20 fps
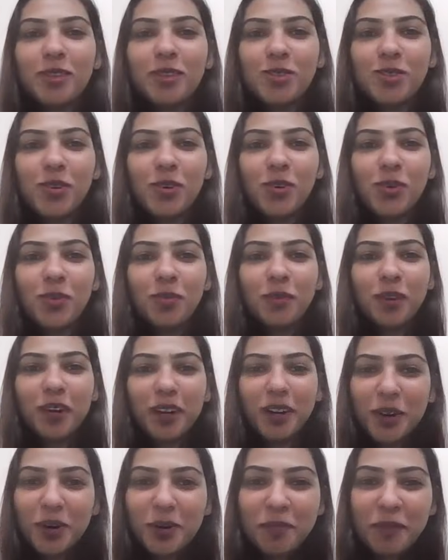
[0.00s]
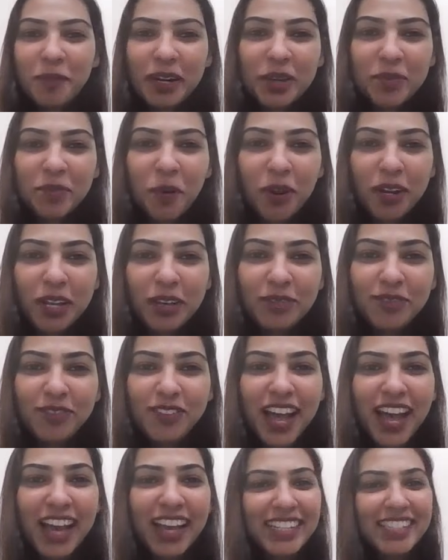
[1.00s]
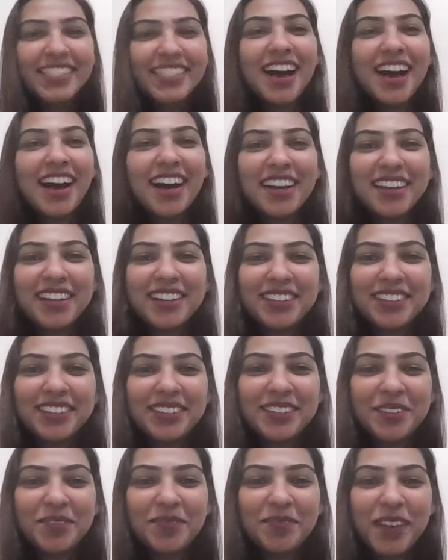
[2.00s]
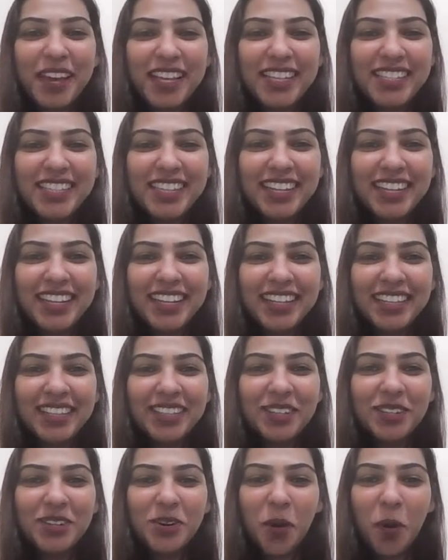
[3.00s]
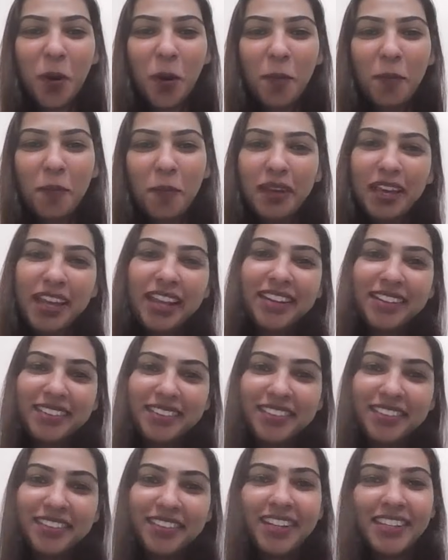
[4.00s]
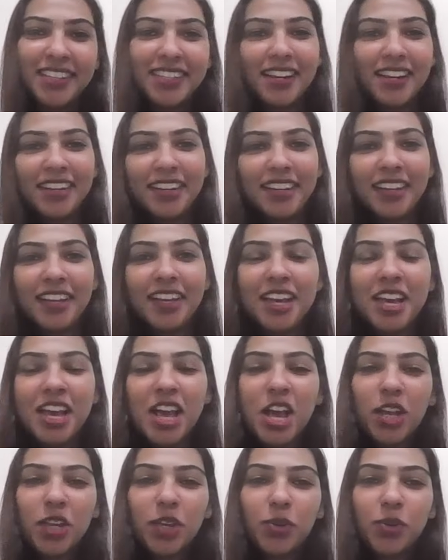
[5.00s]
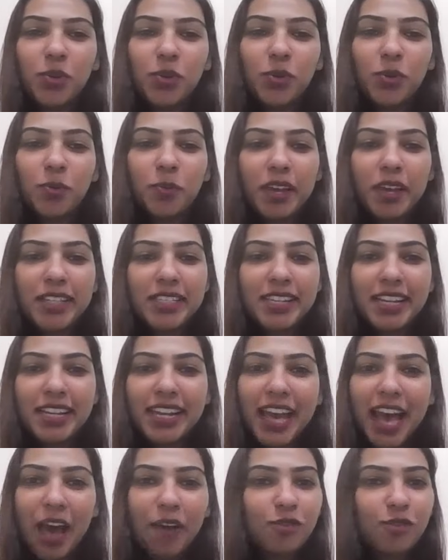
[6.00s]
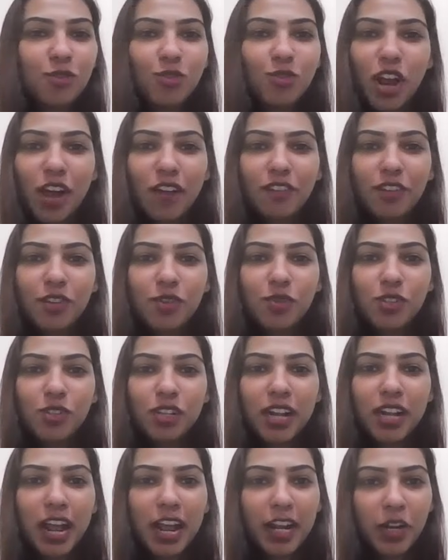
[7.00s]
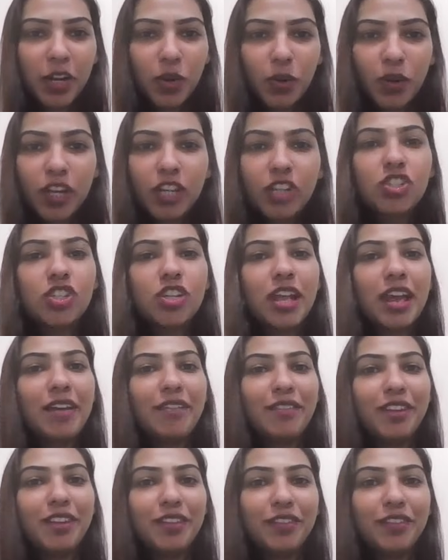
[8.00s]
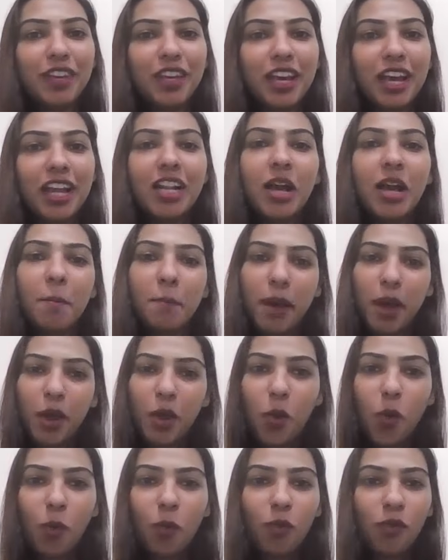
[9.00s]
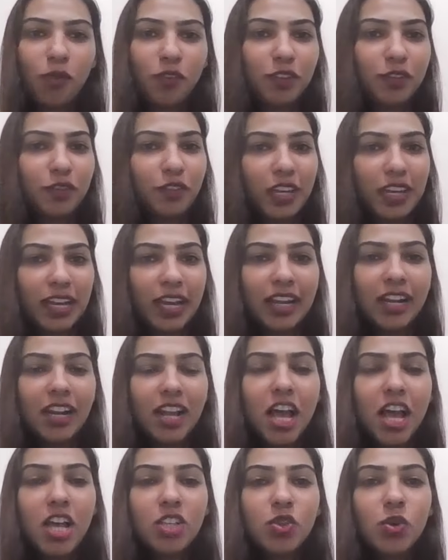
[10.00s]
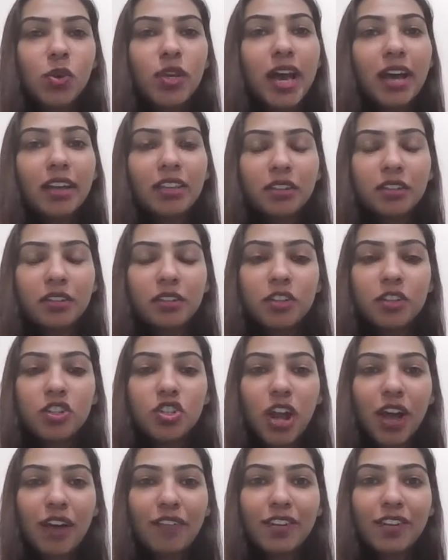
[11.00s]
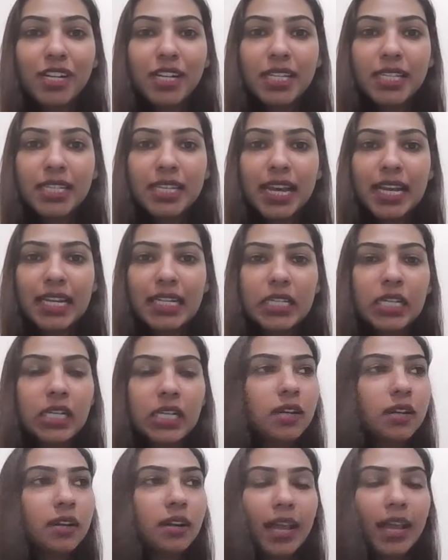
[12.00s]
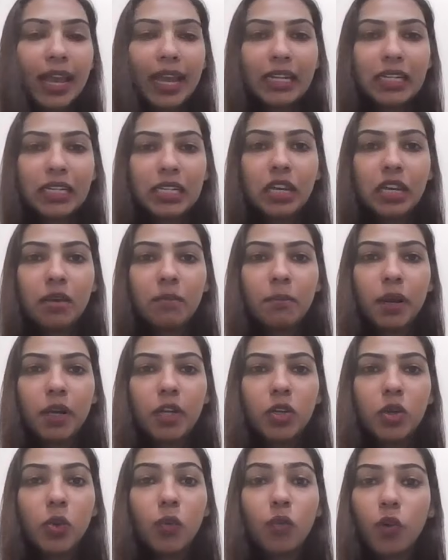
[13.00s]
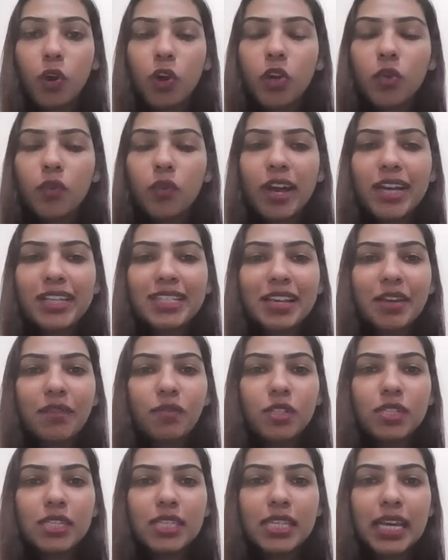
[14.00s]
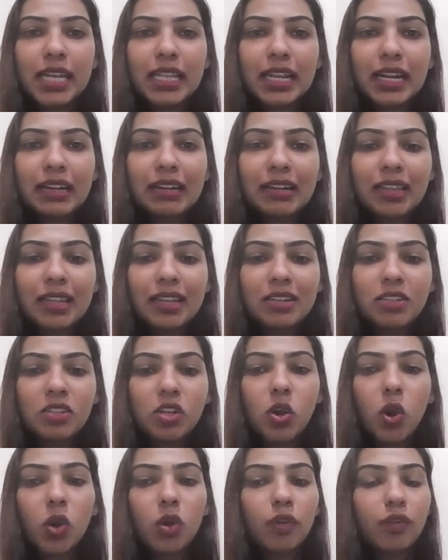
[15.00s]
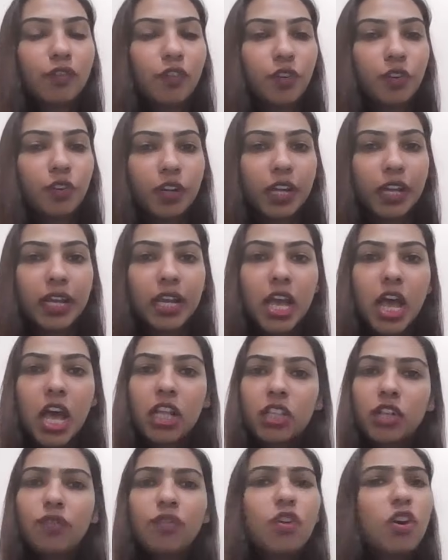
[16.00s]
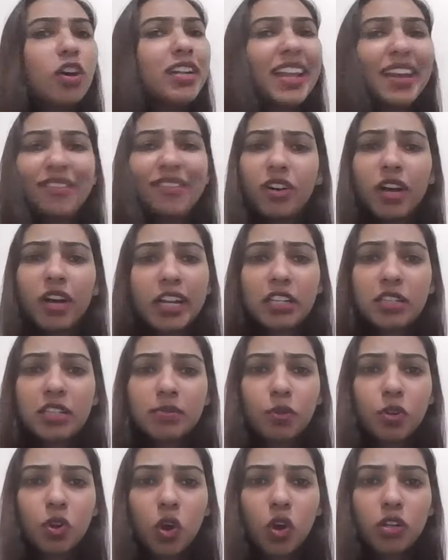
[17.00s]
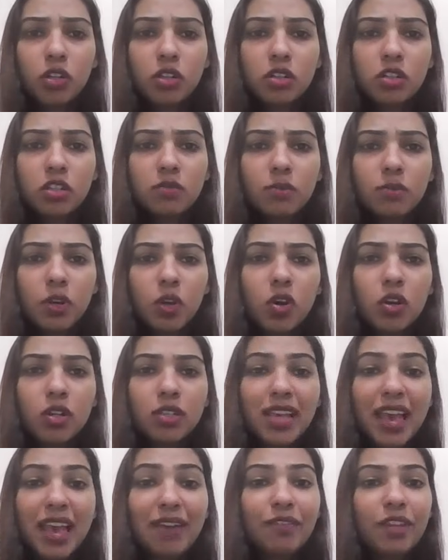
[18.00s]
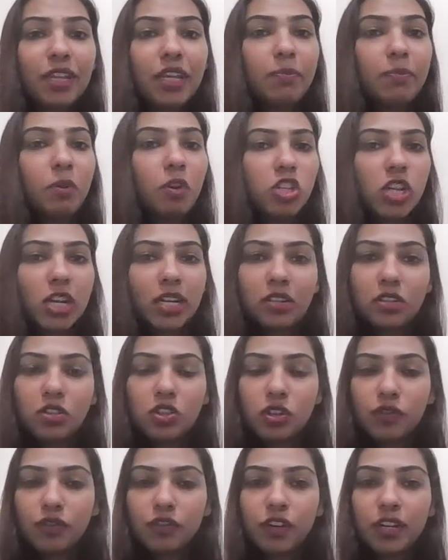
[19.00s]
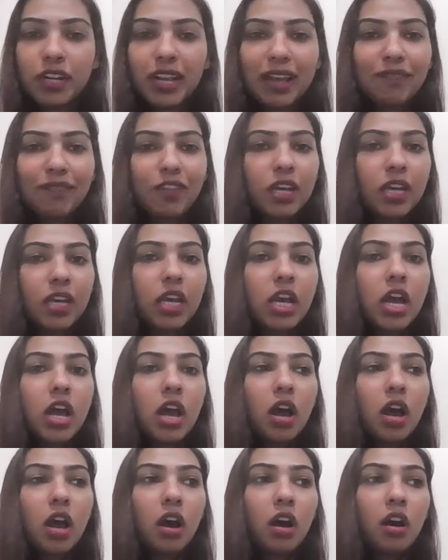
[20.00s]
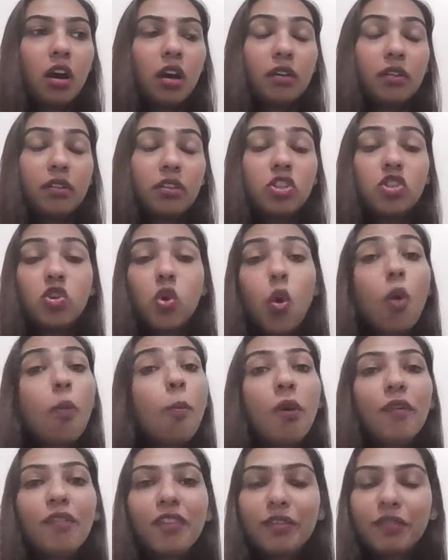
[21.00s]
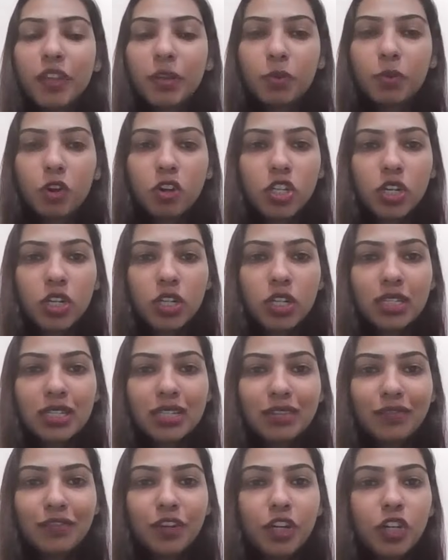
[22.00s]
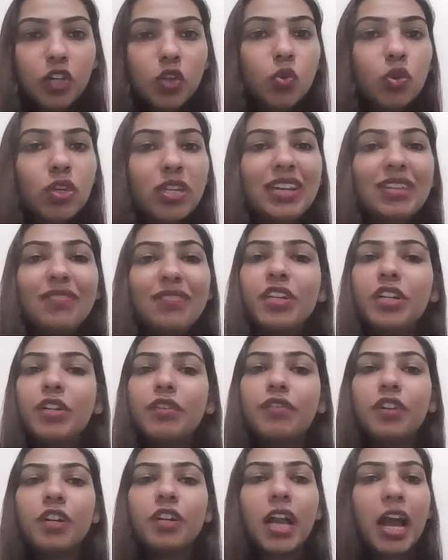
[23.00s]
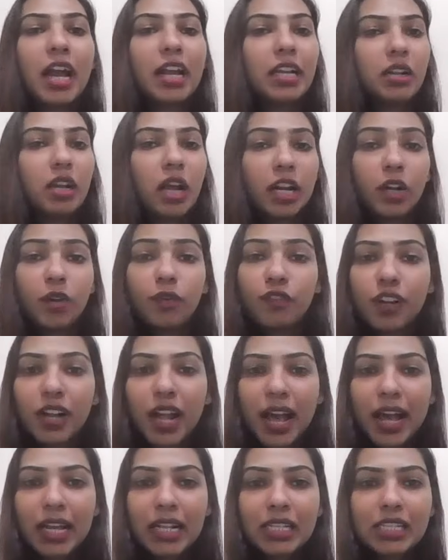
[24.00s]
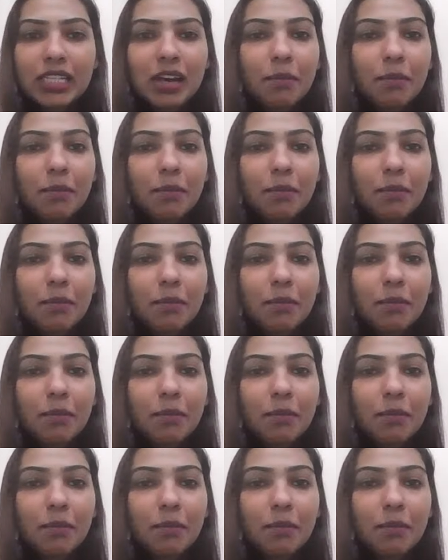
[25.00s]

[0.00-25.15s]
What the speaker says: So Monday morning flights are basically the norm in consulting. You basically have to travel to the client location every week and come back home over the weekend. So yeah, the travel does get a little hectic, but work-wise, I would say that there is a lot of learning. The work never gets monotonous because every project is different. The scope of every project is different. You deal with different kind of clients.